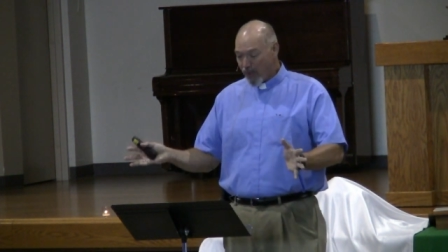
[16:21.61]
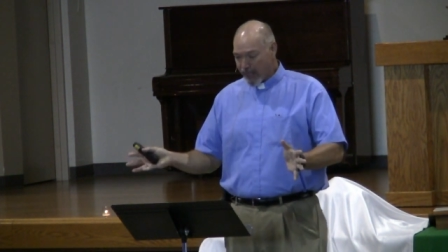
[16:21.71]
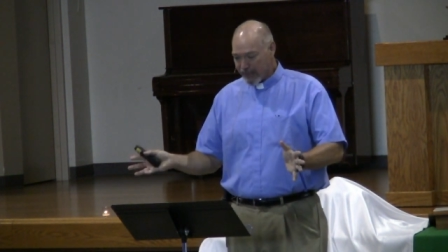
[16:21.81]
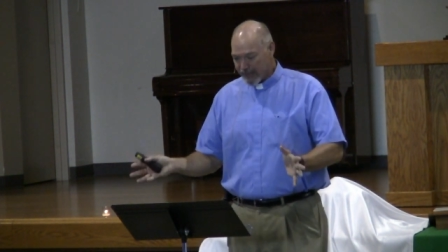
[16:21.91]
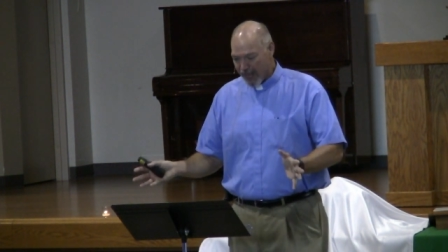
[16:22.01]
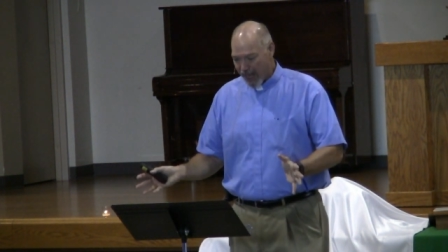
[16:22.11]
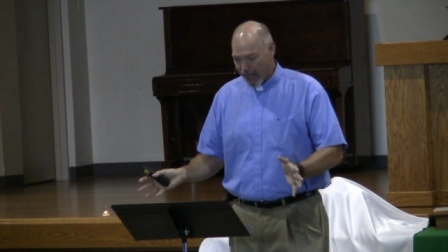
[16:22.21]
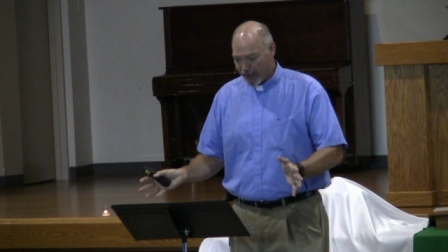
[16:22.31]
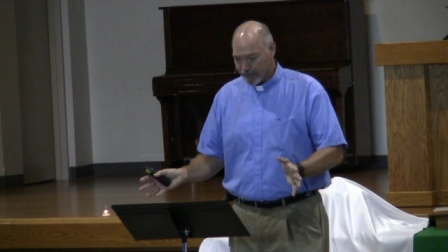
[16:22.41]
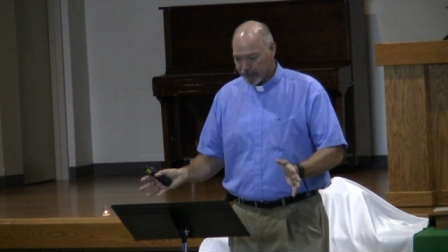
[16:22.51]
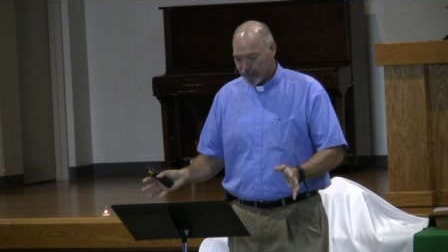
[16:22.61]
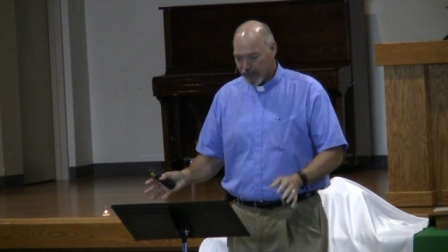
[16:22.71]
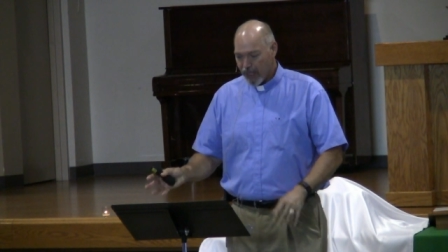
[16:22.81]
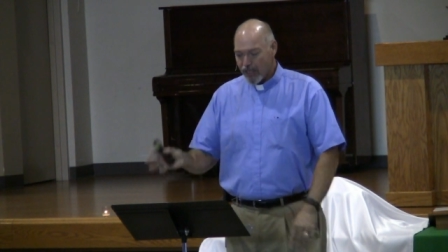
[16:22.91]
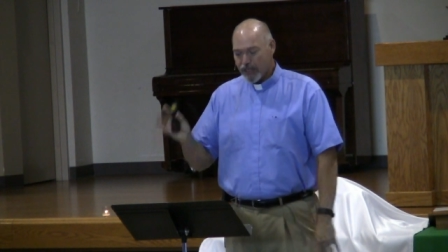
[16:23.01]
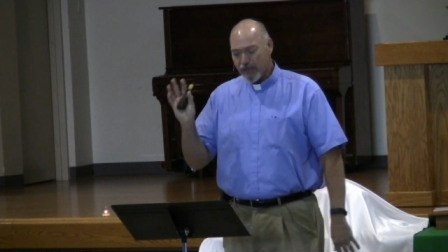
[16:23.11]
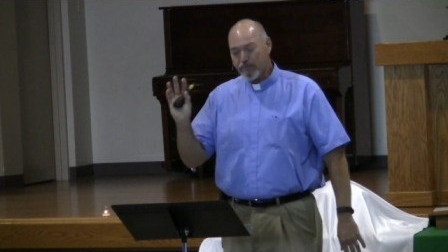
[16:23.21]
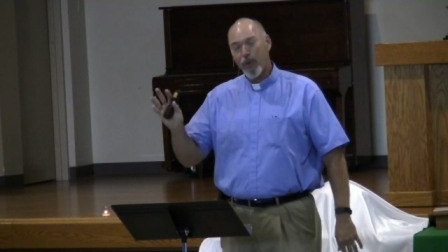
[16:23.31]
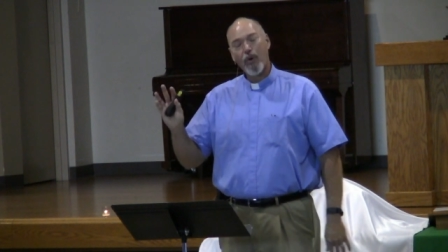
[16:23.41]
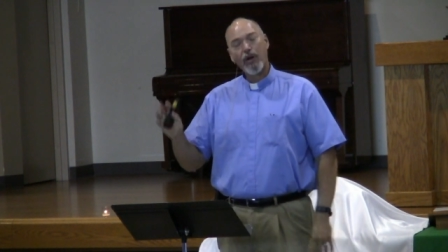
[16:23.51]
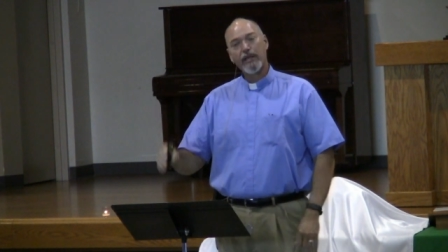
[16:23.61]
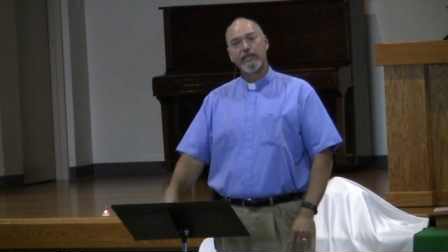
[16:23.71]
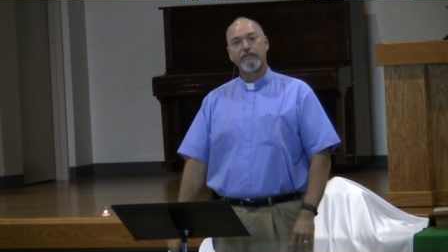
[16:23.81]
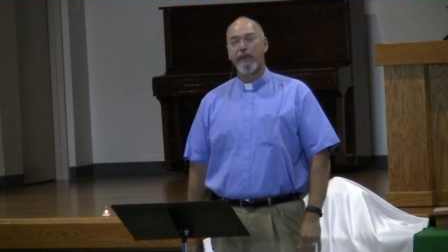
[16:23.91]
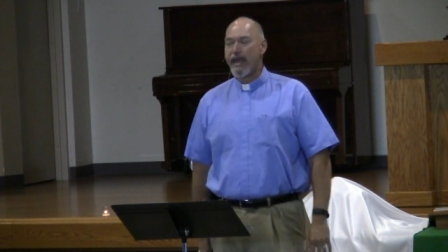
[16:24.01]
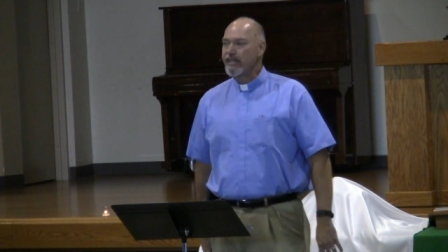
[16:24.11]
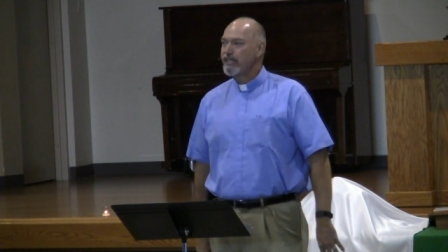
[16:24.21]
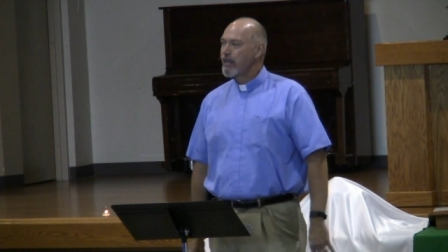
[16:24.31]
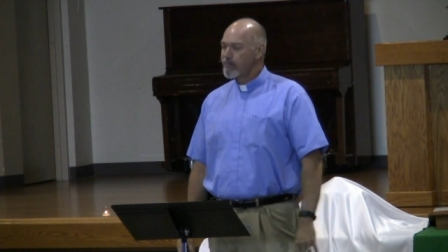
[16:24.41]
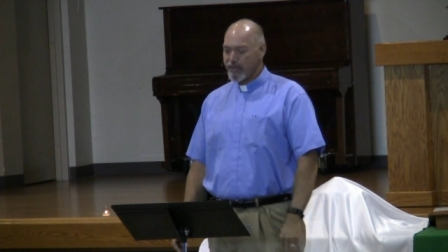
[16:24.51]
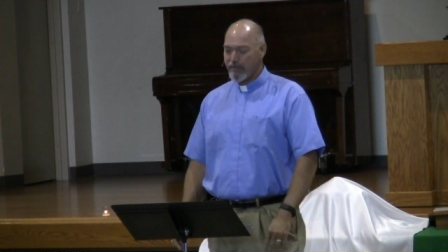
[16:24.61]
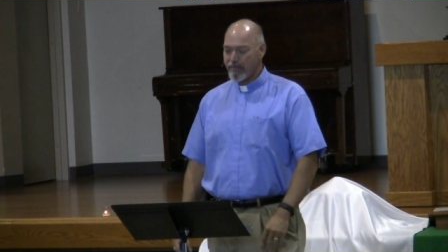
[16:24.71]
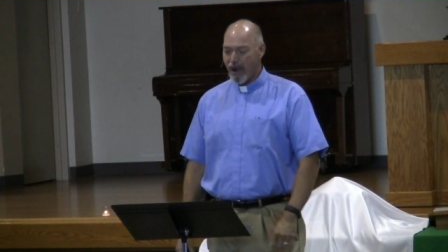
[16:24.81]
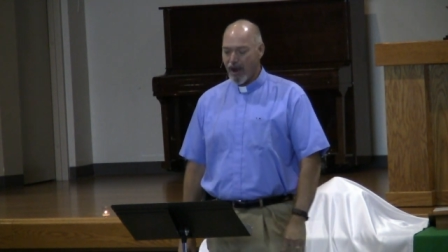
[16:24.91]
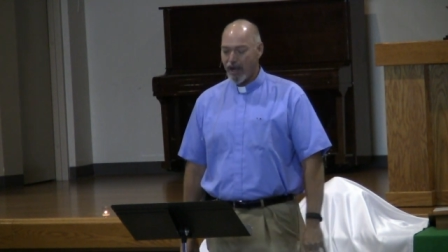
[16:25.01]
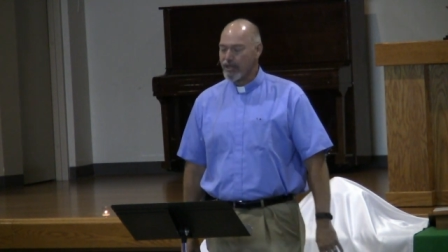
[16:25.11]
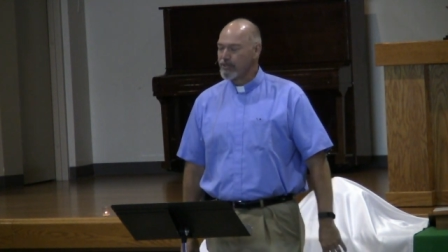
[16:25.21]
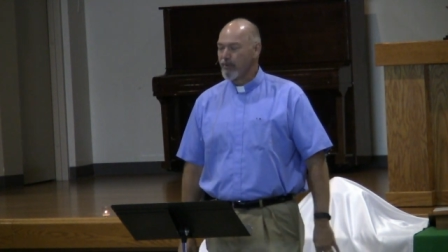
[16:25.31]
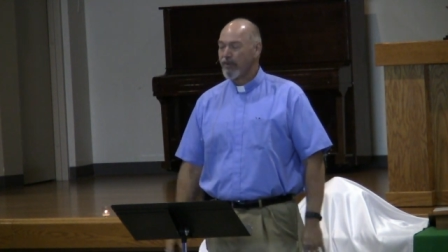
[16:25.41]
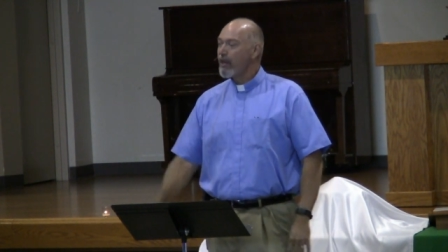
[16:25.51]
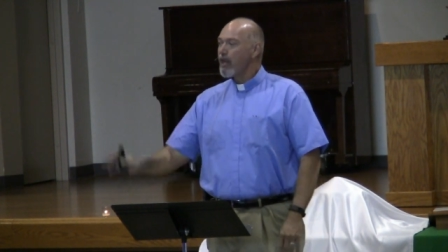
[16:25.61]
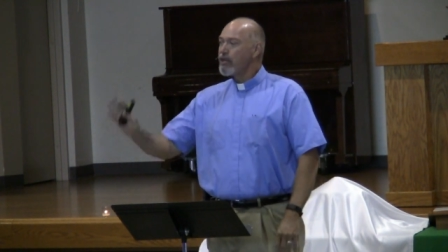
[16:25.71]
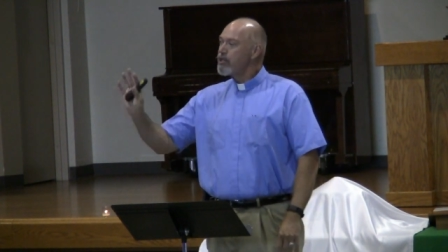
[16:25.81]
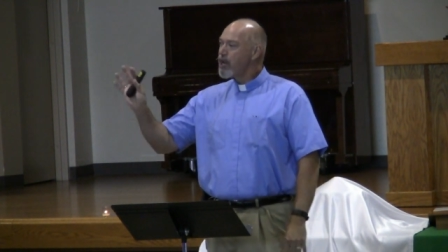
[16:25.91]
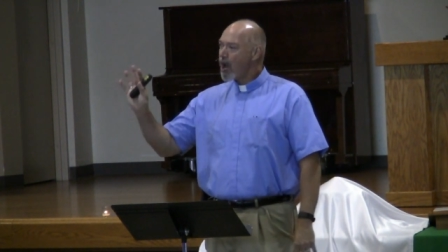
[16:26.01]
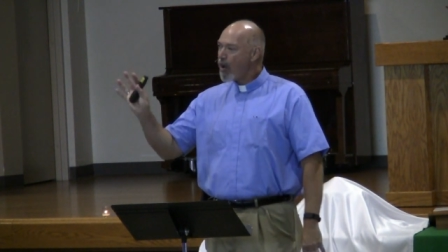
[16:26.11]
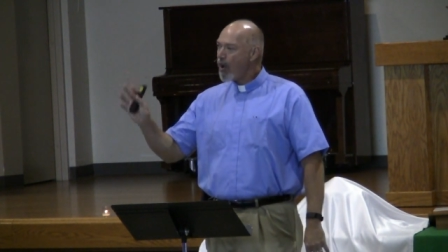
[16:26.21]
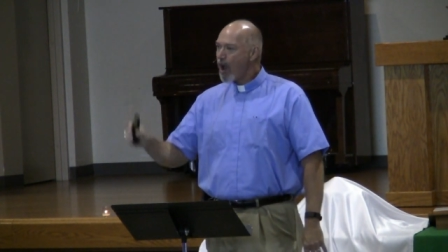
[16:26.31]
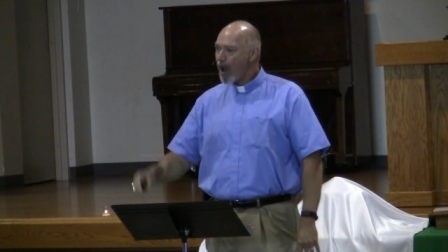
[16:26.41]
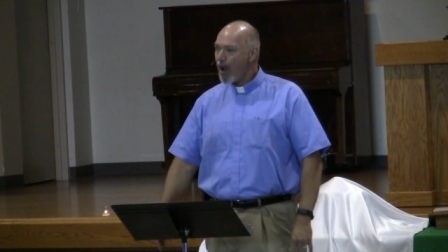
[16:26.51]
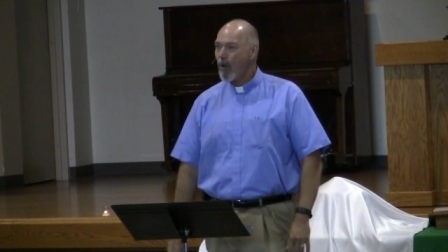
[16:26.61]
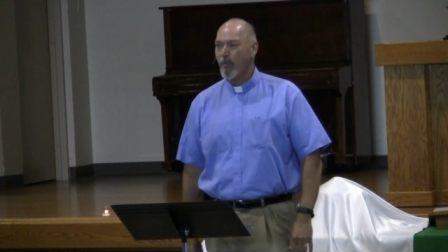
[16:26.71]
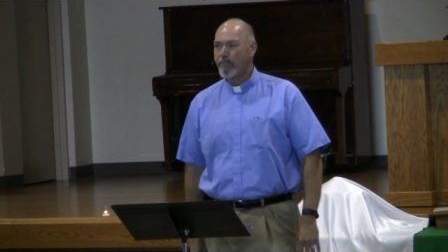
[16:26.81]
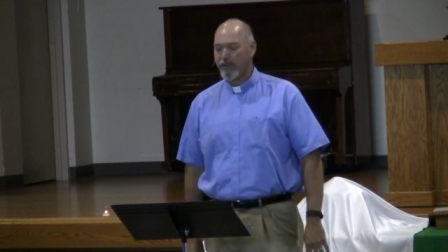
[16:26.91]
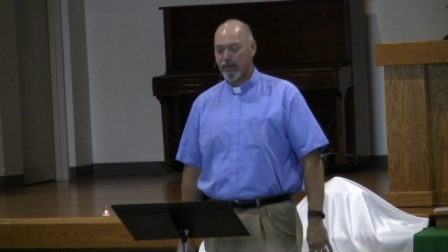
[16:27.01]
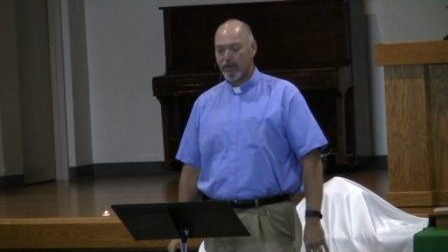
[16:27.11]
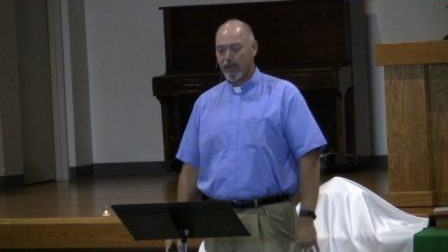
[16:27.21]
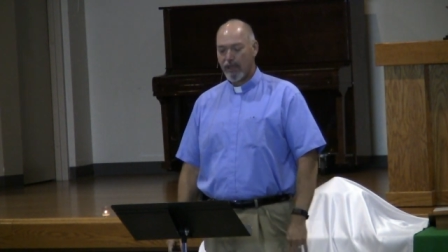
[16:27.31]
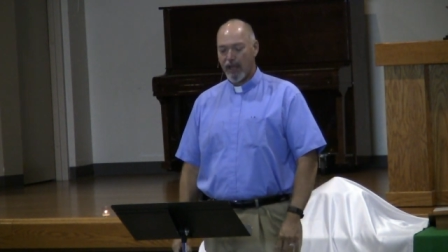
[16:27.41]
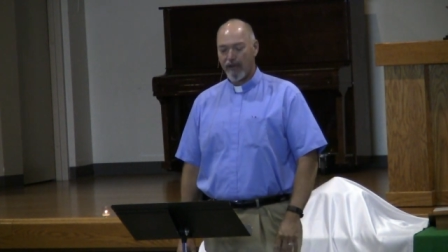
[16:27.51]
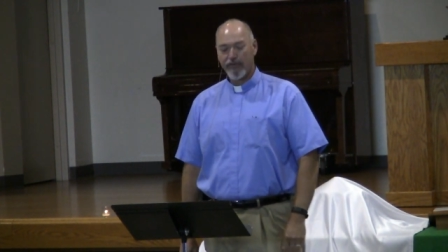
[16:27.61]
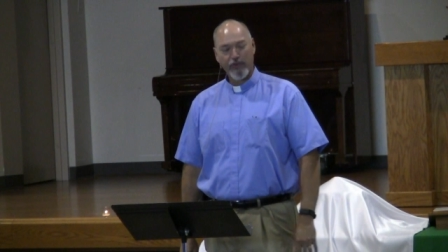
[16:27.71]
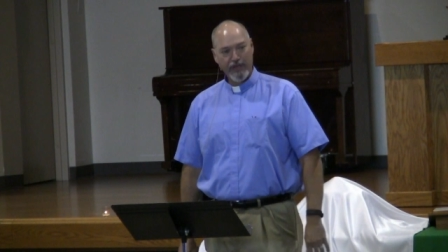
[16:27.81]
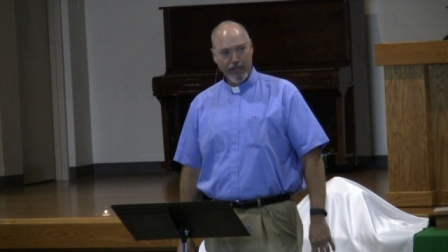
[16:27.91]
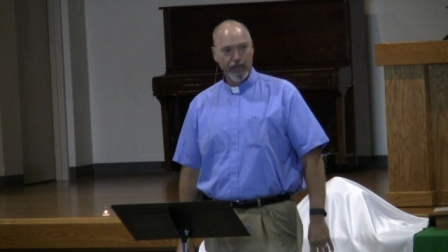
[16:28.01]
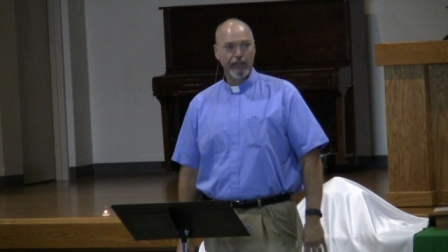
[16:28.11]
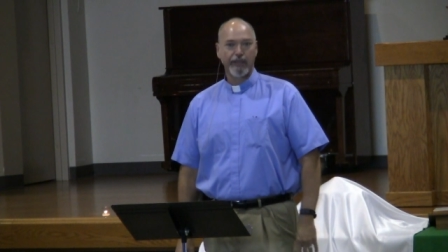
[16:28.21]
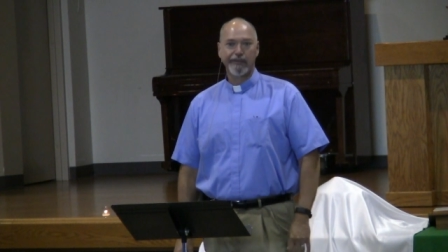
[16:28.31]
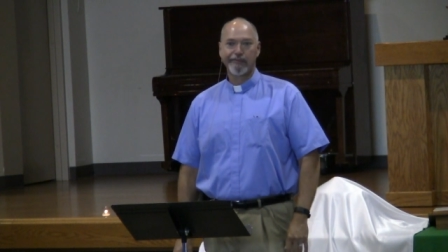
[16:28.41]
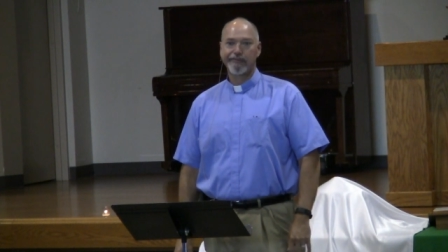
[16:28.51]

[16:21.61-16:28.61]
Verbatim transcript: they say, to board a spaceship to Mars with no hope of return.